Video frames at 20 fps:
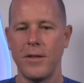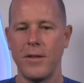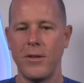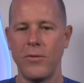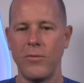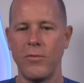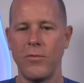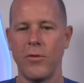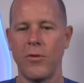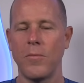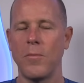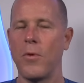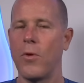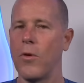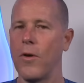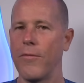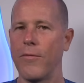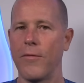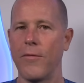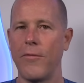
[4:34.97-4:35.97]
you learn
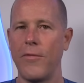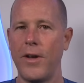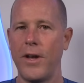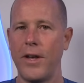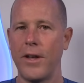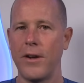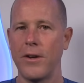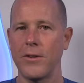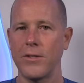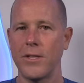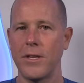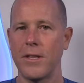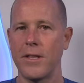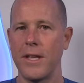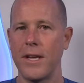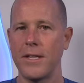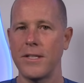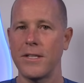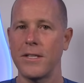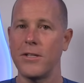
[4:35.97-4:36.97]
more from failures and
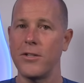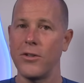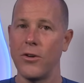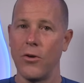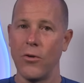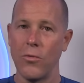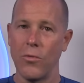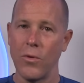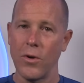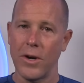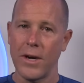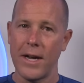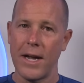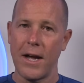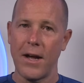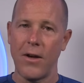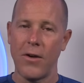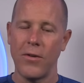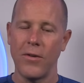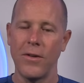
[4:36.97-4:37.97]
things that don't work
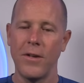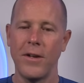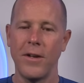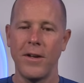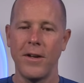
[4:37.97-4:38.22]
out